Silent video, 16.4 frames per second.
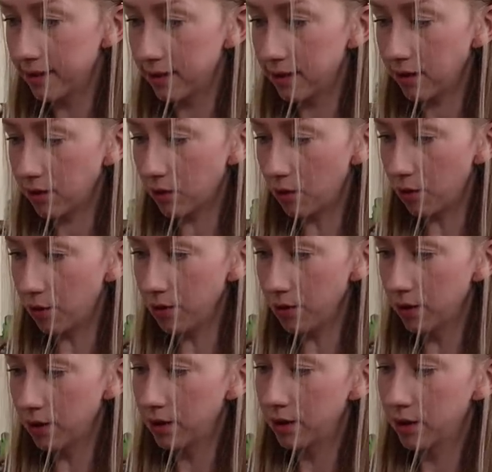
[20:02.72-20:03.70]
that's cool.
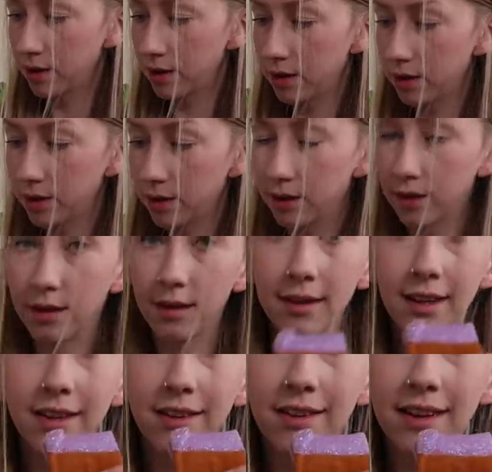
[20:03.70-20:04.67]
There's
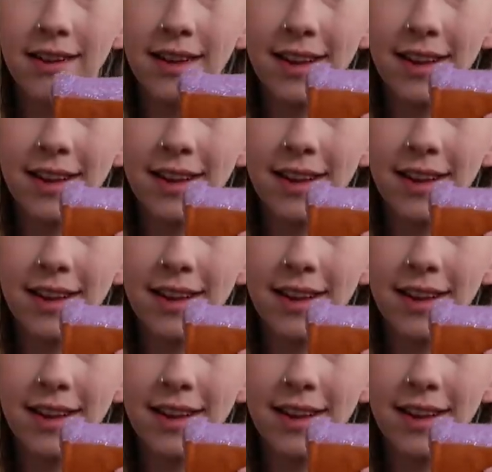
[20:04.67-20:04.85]
actually,